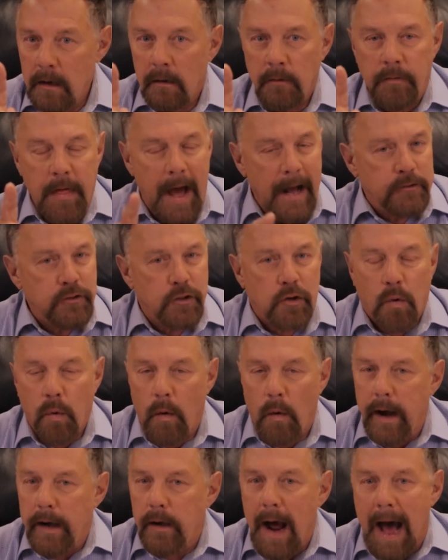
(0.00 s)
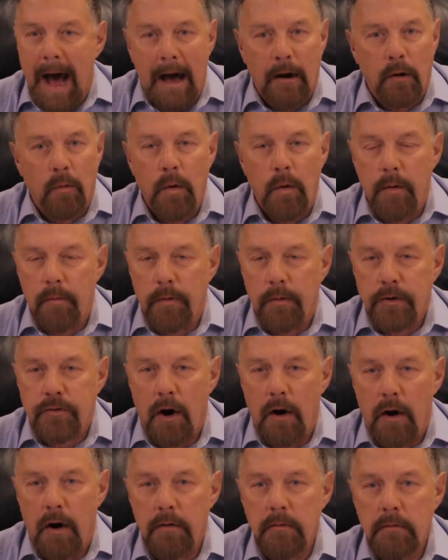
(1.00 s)
That's great. How do we
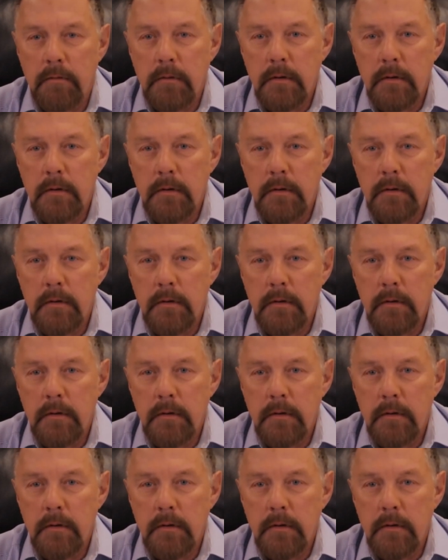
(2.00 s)
return?